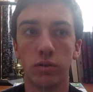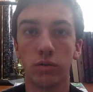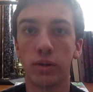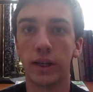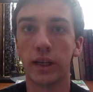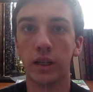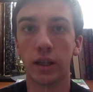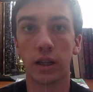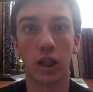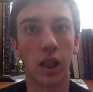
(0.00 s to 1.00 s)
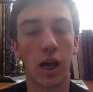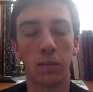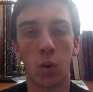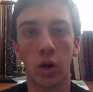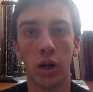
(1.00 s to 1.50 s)
to read, like a
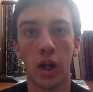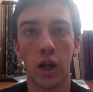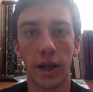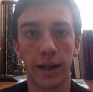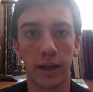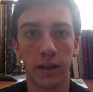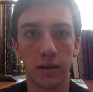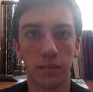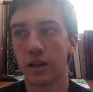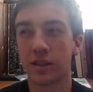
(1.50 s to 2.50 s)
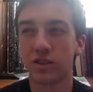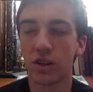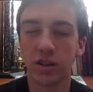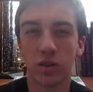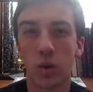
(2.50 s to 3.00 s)
lot more. And I
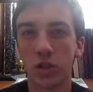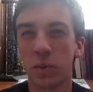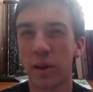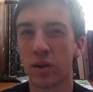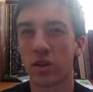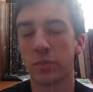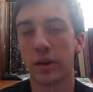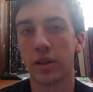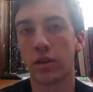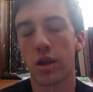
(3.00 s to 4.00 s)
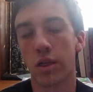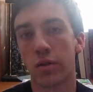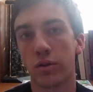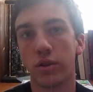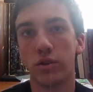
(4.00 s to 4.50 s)
started to quench my thirst by looking
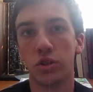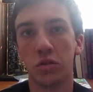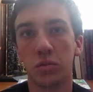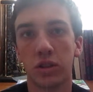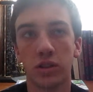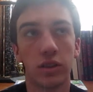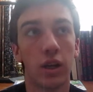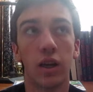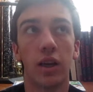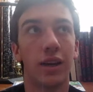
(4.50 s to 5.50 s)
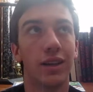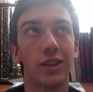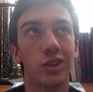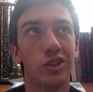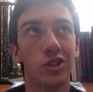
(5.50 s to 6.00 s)
through YouTube, because
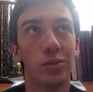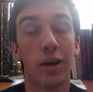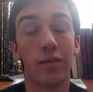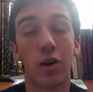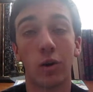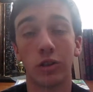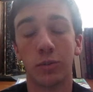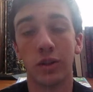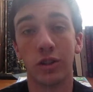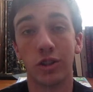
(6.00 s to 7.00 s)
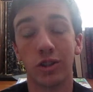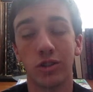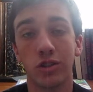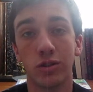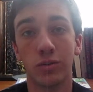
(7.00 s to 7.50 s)
YouTube, I've always been on
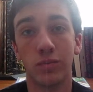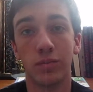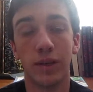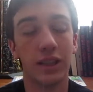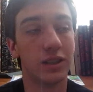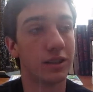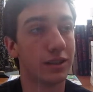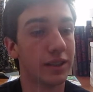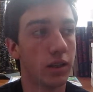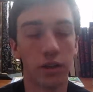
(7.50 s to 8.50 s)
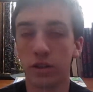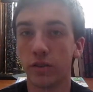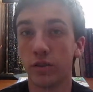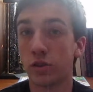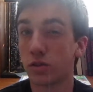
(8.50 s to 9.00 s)
YouTube, basically. Near
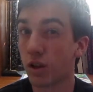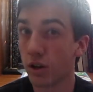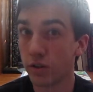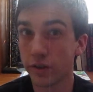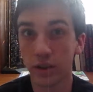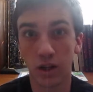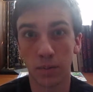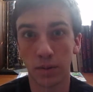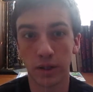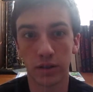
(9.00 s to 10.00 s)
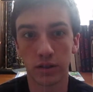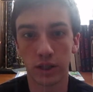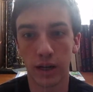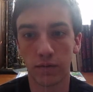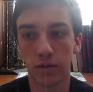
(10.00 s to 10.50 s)
the start of it, a couple of years
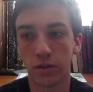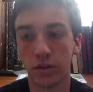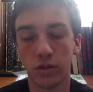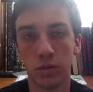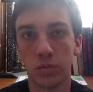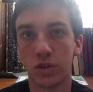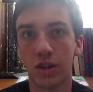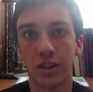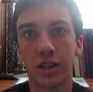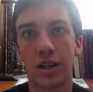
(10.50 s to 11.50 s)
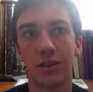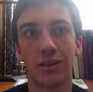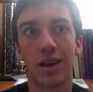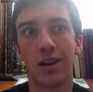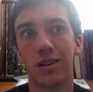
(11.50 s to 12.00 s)
after YouTube started, I
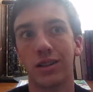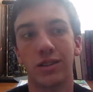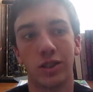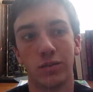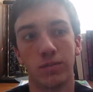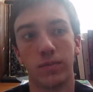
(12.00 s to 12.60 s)
got on and